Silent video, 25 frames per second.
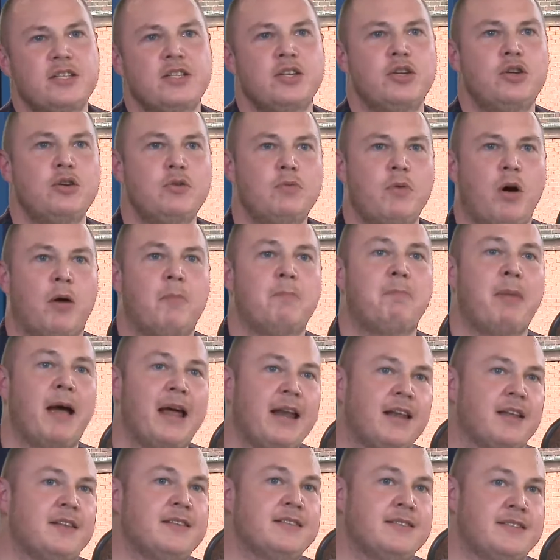you, on
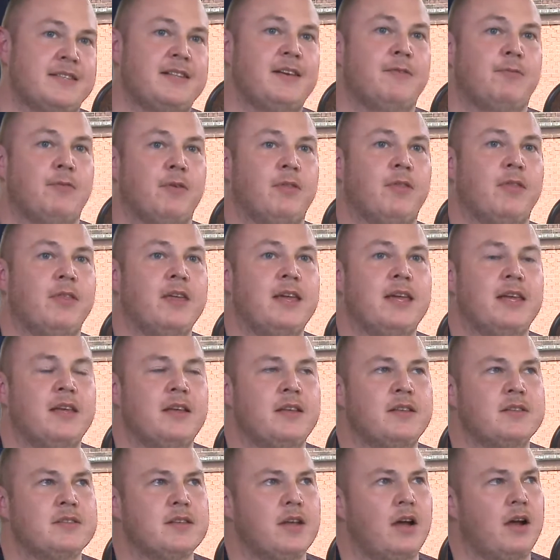balance, different
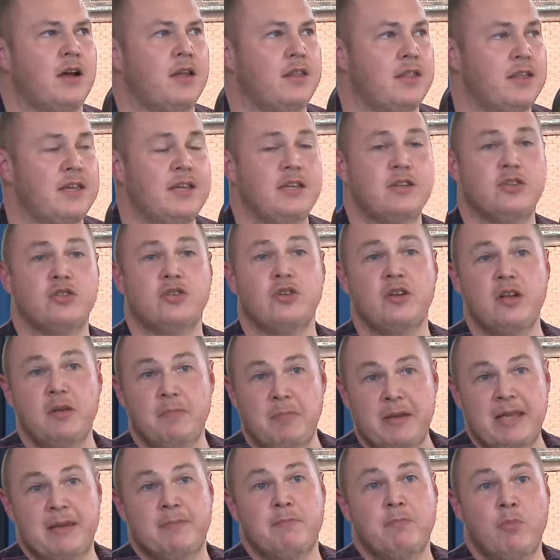things. I think, should it
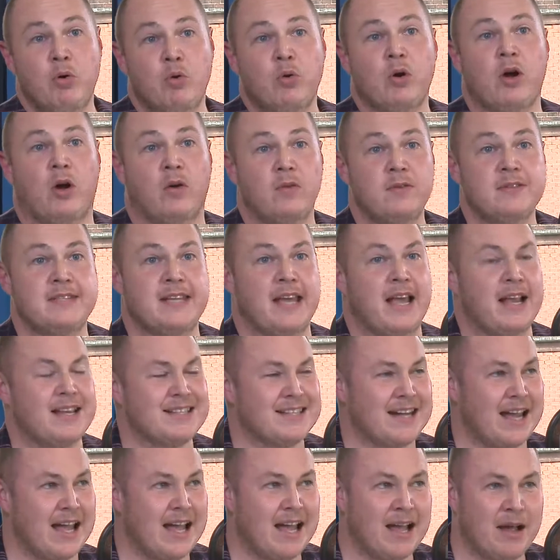be in more context?
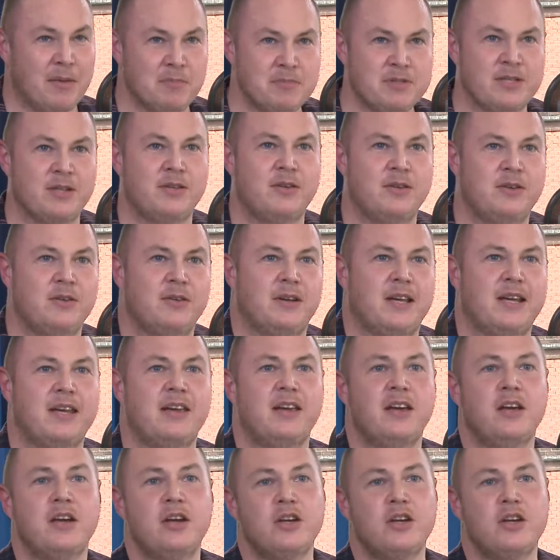Absolutely.